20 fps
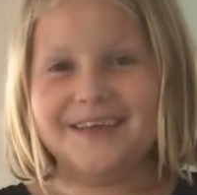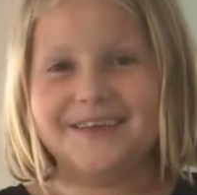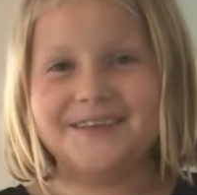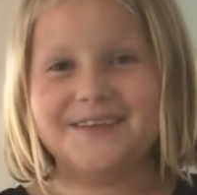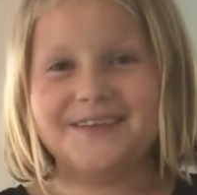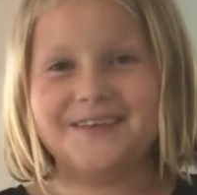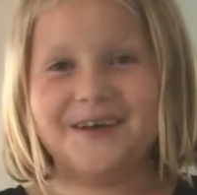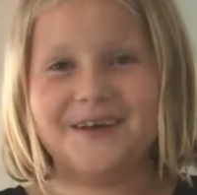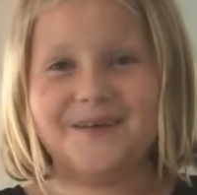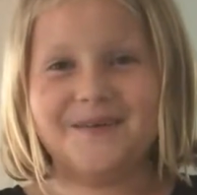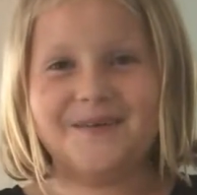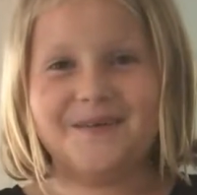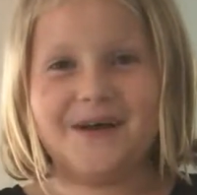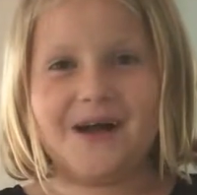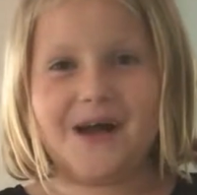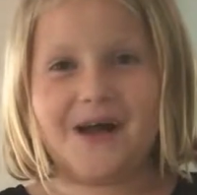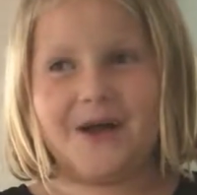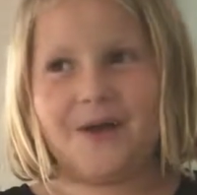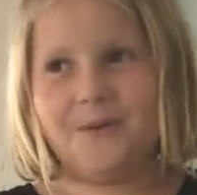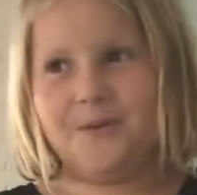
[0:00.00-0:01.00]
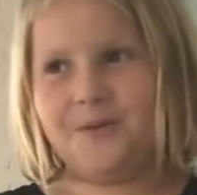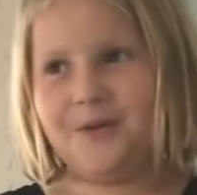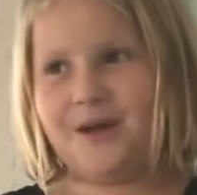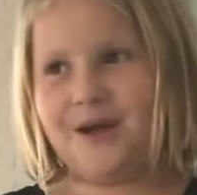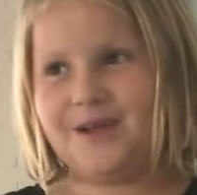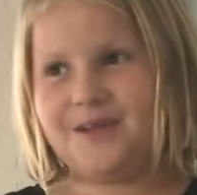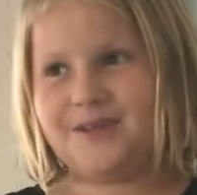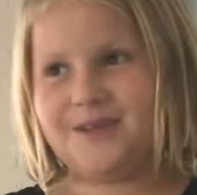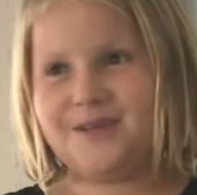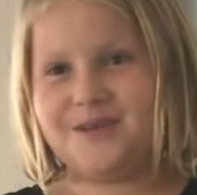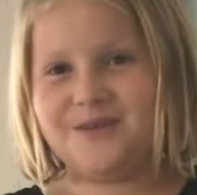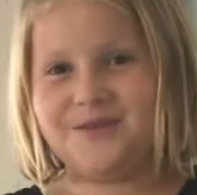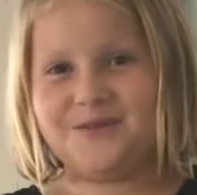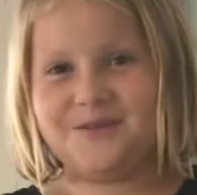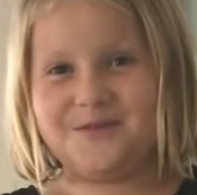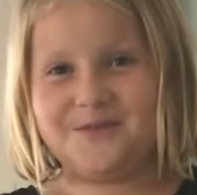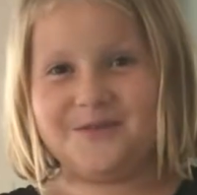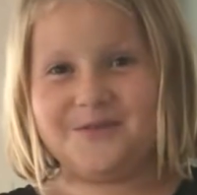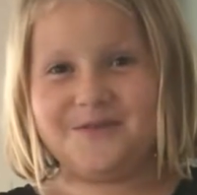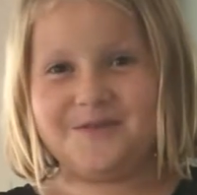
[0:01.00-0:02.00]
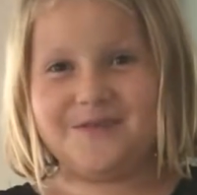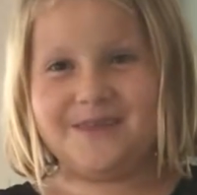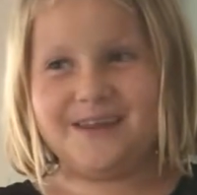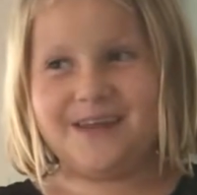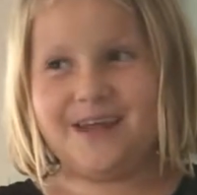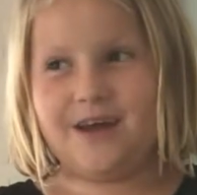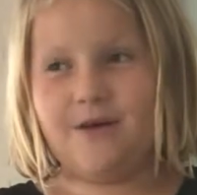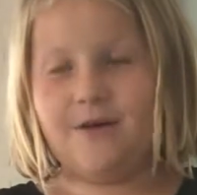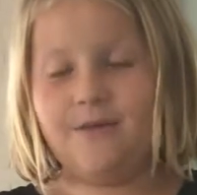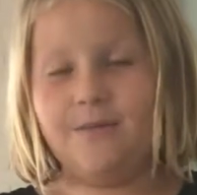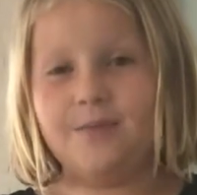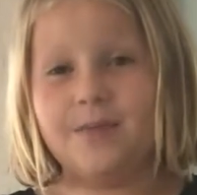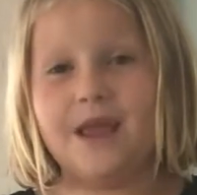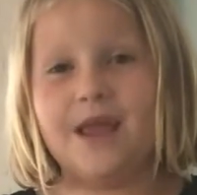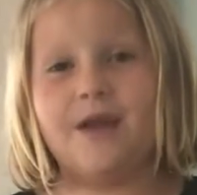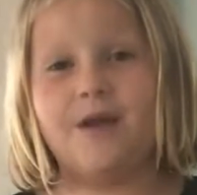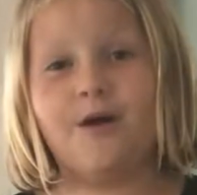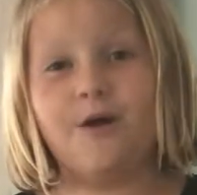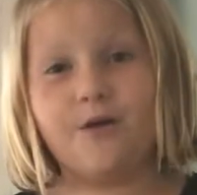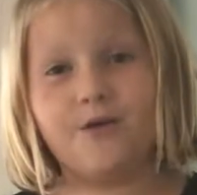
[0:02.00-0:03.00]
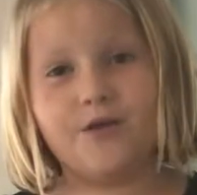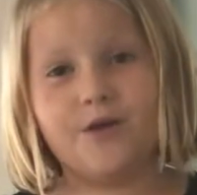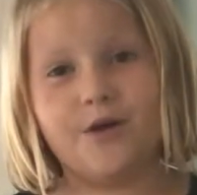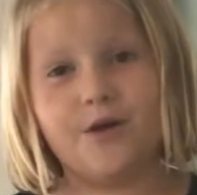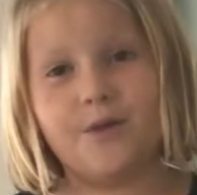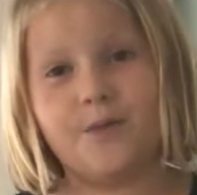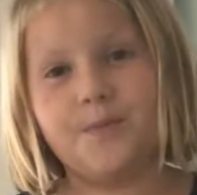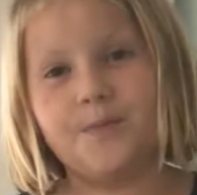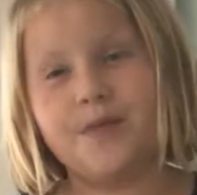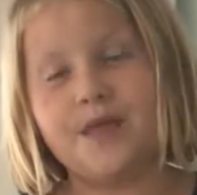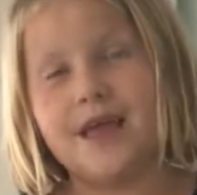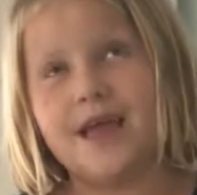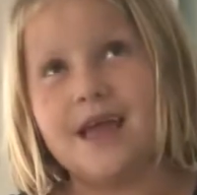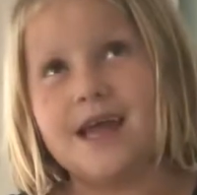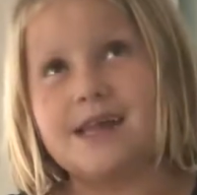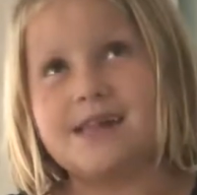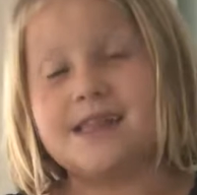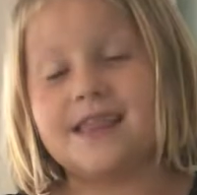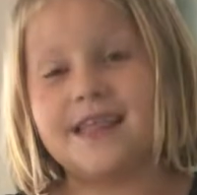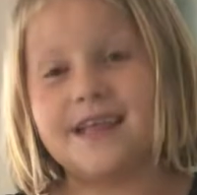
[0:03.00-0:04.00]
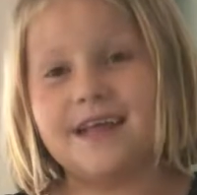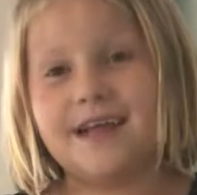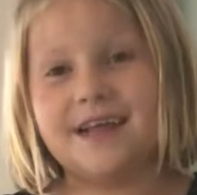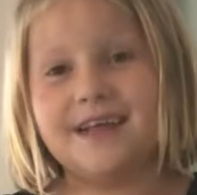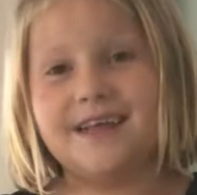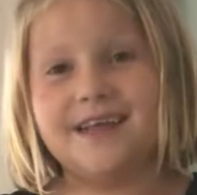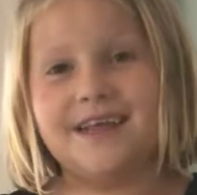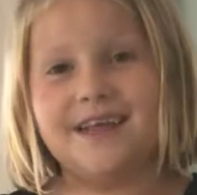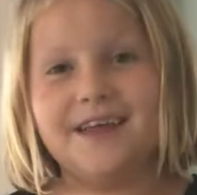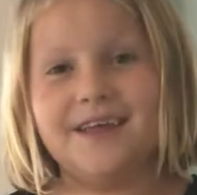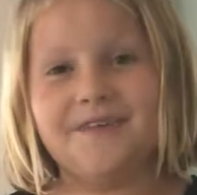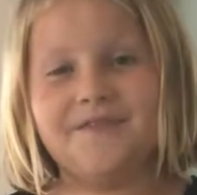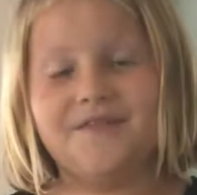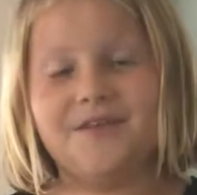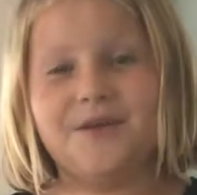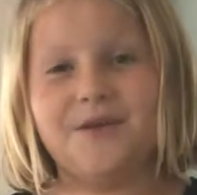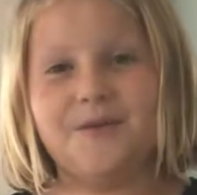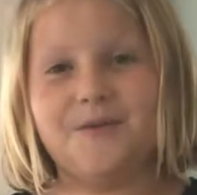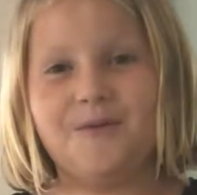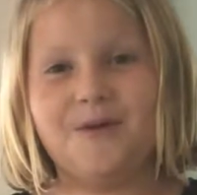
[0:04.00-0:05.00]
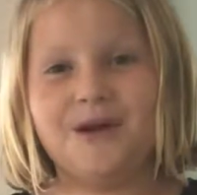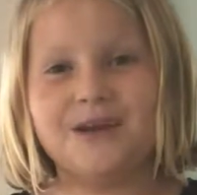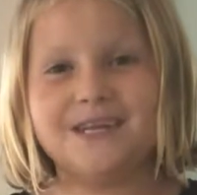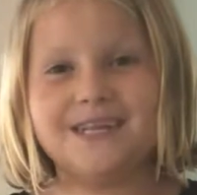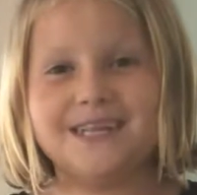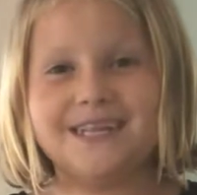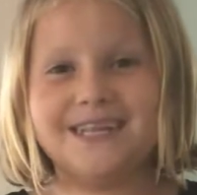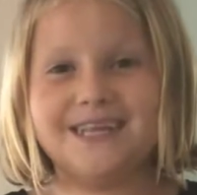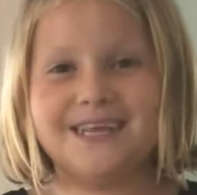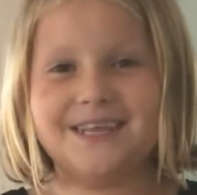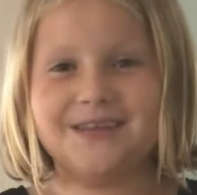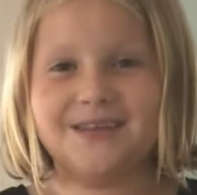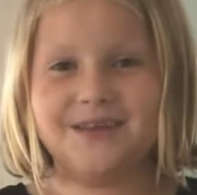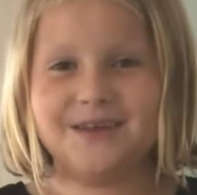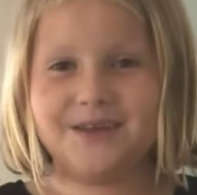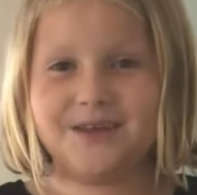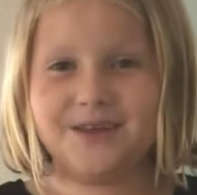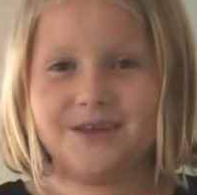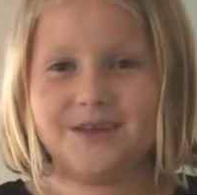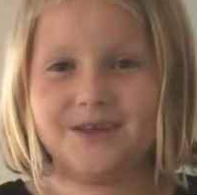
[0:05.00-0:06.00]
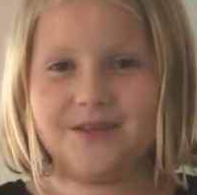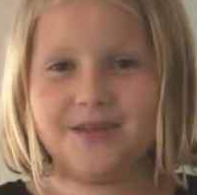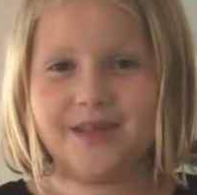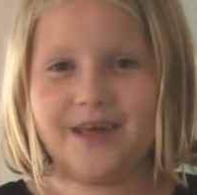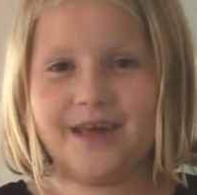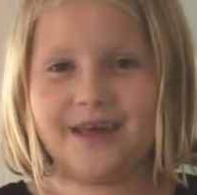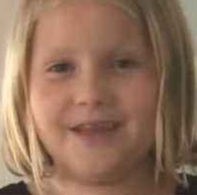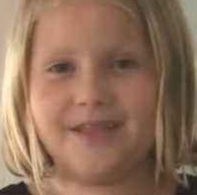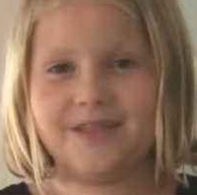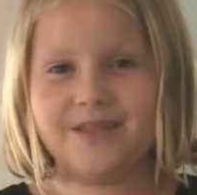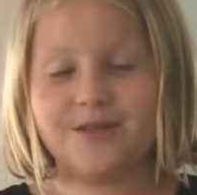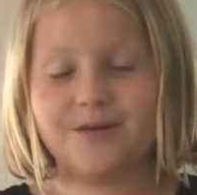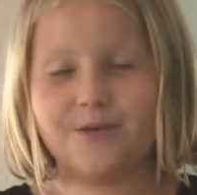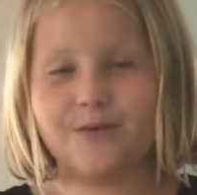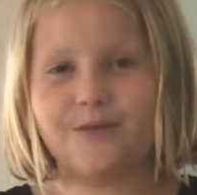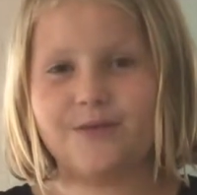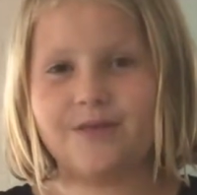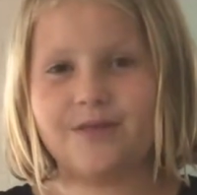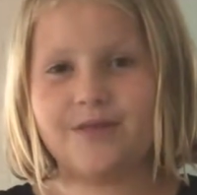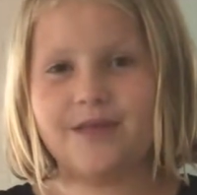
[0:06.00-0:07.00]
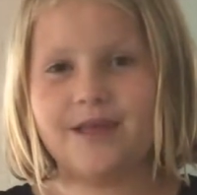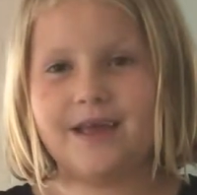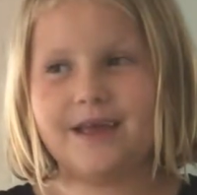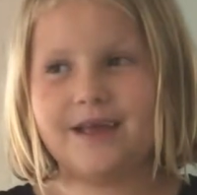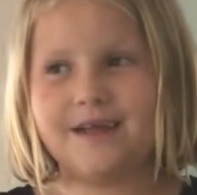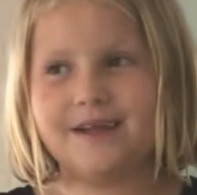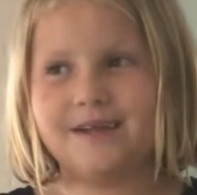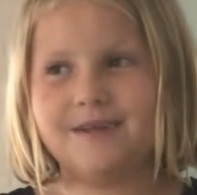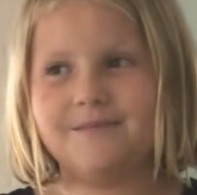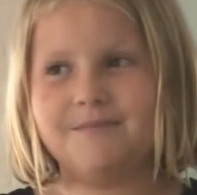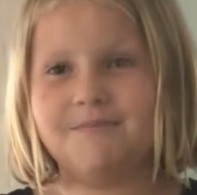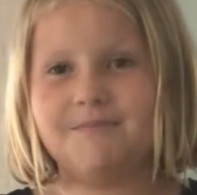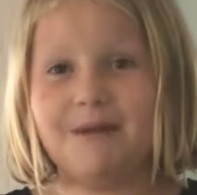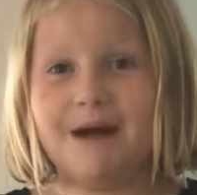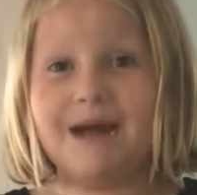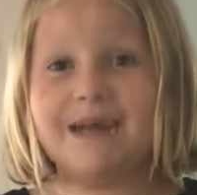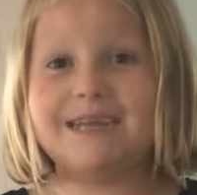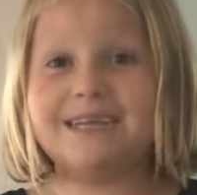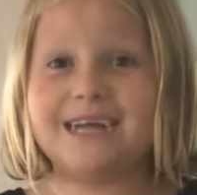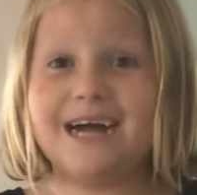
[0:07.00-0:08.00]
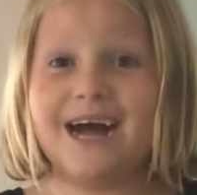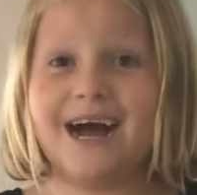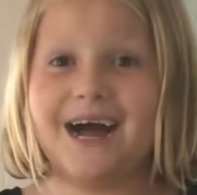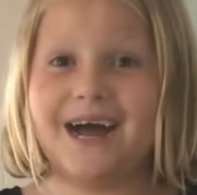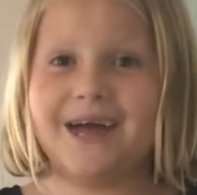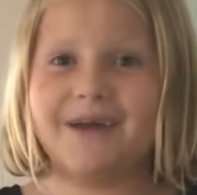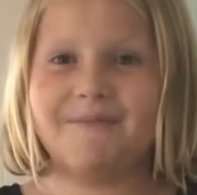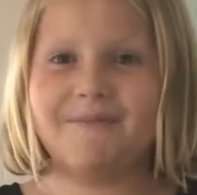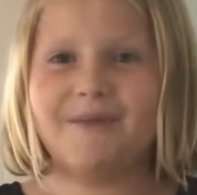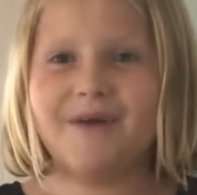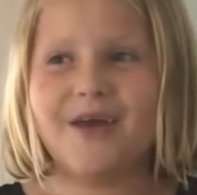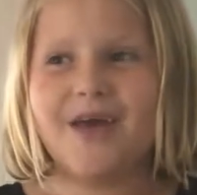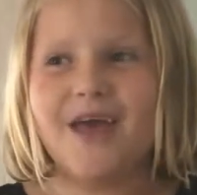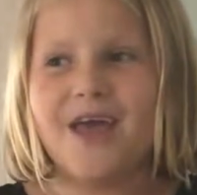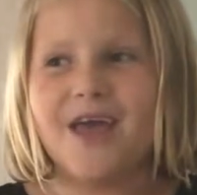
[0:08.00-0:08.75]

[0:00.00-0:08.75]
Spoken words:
So I hope you guys enjoy the video. And also, if you're watching this my time,